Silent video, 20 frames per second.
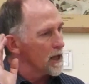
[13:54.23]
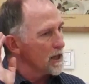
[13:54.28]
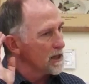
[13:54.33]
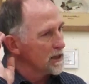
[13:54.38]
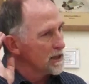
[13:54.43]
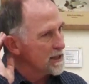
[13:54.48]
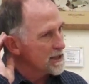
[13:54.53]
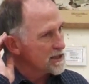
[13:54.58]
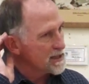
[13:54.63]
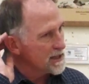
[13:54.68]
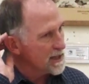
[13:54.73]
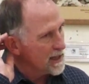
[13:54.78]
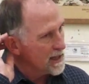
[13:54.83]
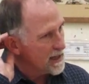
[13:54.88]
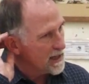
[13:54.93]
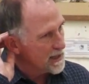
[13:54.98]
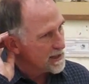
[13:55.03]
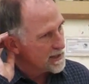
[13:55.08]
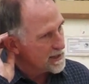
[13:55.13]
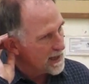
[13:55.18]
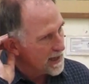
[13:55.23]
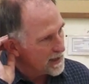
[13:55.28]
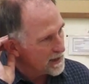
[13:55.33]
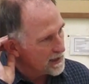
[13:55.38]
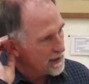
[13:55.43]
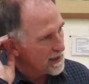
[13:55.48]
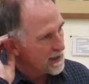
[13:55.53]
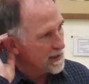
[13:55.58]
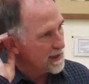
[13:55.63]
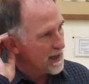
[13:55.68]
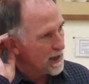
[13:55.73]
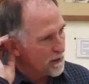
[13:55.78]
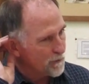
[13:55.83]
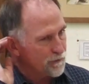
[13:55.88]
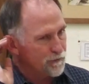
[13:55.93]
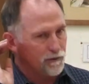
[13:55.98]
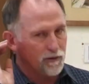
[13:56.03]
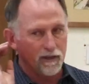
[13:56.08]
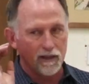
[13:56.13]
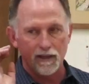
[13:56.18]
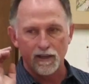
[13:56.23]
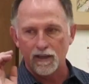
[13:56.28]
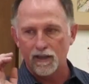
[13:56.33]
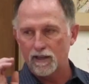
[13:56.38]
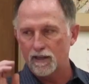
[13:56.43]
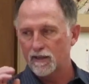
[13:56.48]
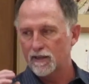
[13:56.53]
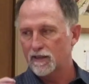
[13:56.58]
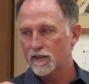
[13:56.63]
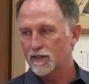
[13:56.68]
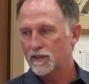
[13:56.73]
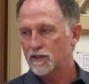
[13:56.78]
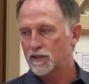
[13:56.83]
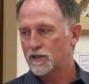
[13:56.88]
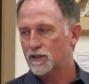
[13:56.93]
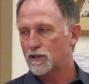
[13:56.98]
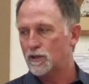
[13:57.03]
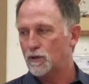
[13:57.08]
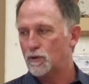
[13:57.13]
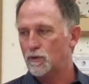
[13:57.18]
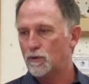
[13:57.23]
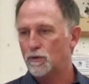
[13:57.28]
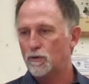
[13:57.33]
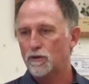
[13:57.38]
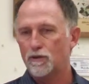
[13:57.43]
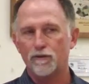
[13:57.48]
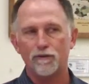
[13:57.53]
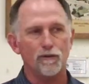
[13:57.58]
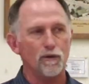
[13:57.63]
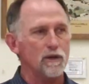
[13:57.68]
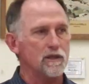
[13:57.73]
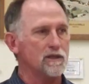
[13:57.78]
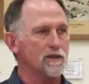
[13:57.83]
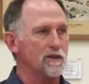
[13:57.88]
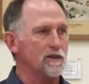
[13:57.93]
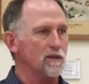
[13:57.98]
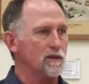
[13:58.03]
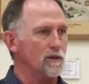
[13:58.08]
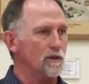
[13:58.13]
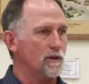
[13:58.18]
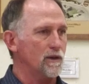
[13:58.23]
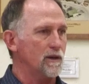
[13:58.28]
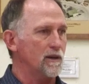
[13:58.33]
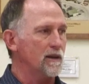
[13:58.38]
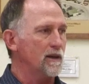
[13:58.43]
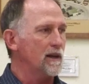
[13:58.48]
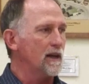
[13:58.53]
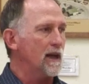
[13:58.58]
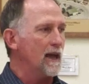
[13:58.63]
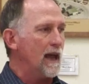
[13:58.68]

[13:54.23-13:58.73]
Listening intently, carefully to the voice of the Lord,